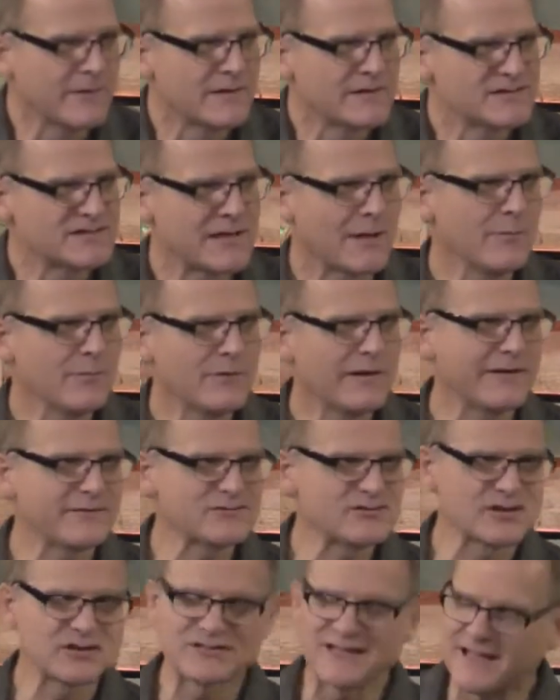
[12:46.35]
Some have
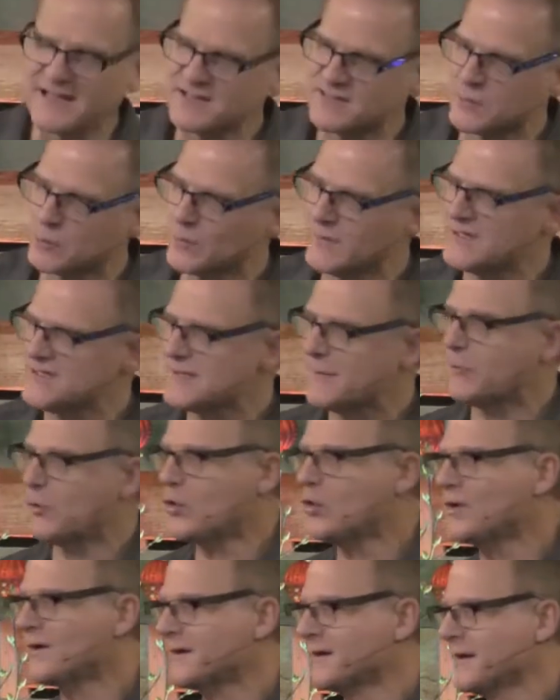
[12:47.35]
suggested Recep
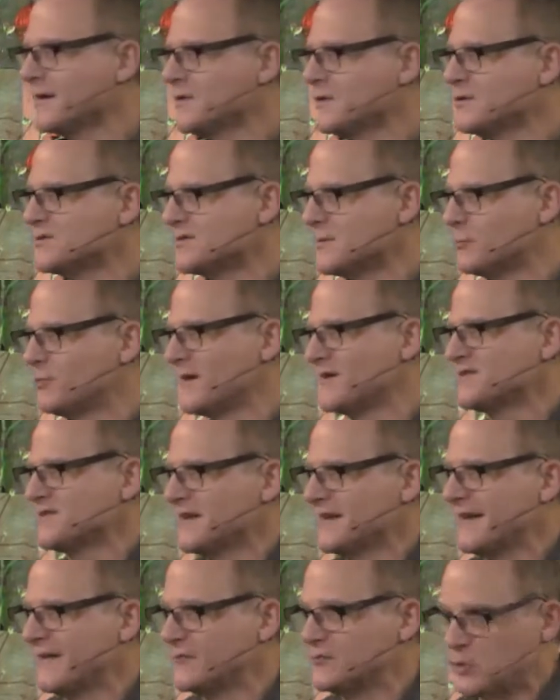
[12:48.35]
Erdogan, who's the
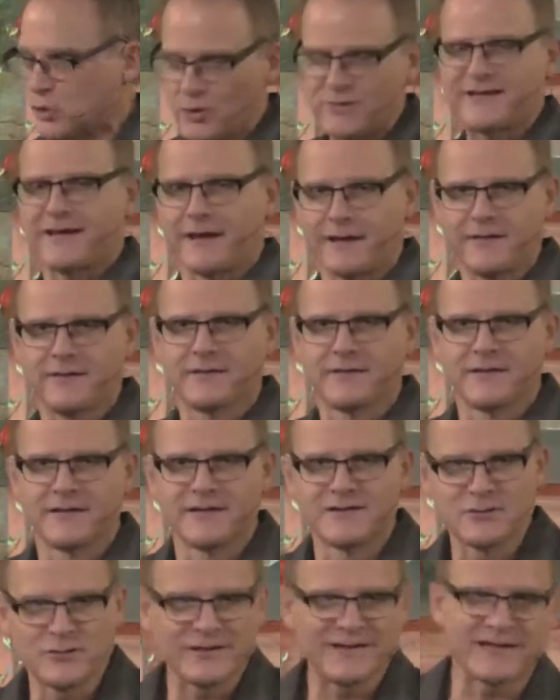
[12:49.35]
president of Turkey,
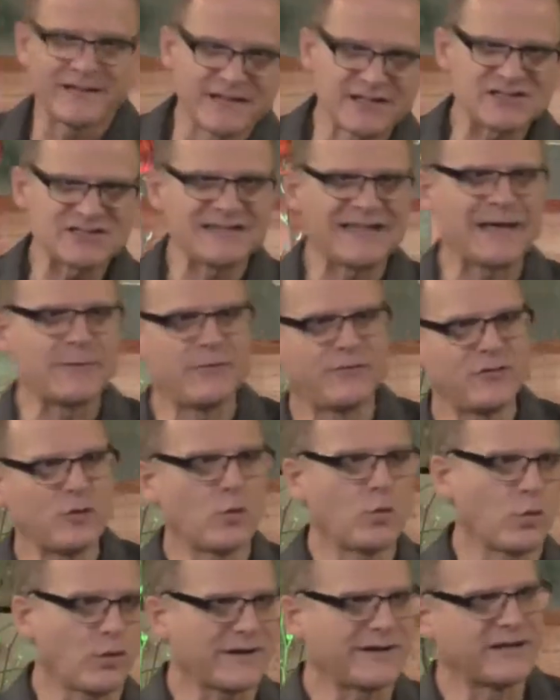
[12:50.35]
you can get his name if you
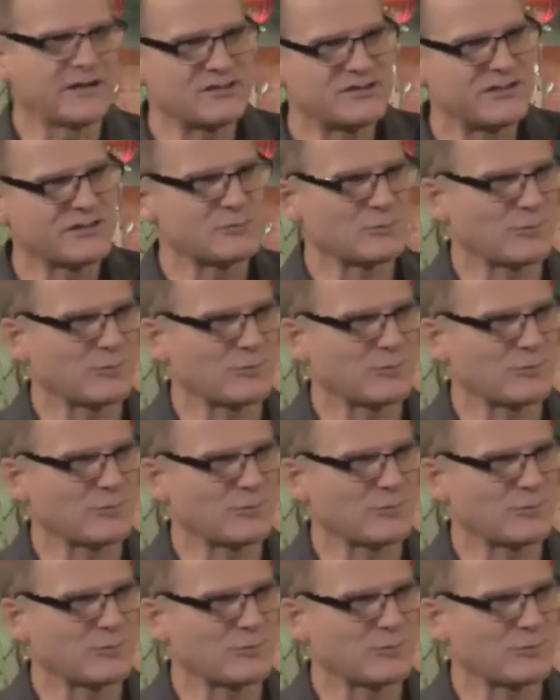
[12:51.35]
work it just